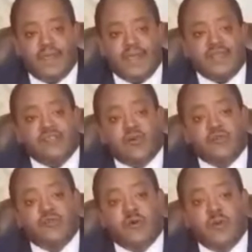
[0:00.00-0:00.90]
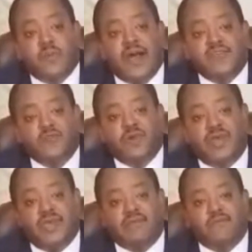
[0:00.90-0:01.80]
It is also a
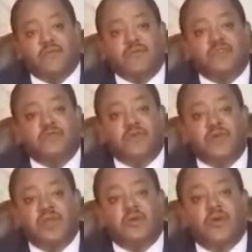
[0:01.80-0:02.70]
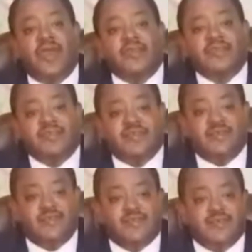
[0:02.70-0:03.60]
pathway for peaceful
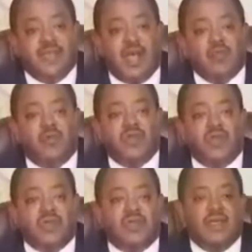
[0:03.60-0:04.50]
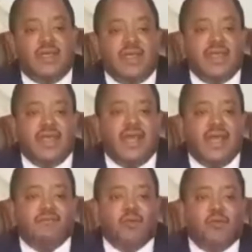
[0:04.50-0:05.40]
coexistence, harmony,
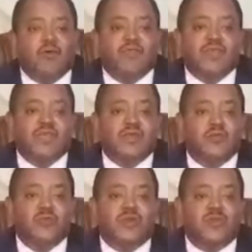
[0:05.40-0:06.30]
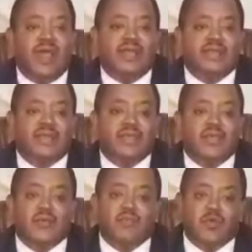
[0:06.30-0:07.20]
and promoting human rights,
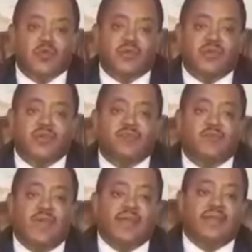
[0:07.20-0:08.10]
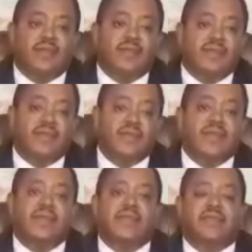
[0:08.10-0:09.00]
mutual respect,
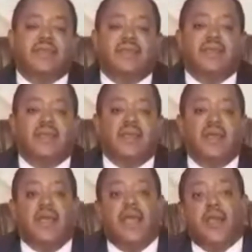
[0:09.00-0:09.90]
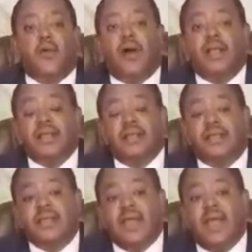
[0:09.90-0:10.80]
dignity,
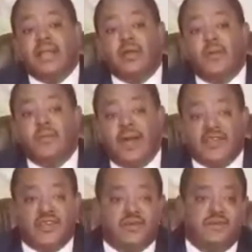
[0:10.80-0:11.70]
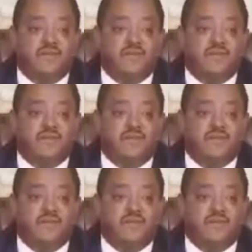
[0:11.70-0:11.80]
equality, and compassion.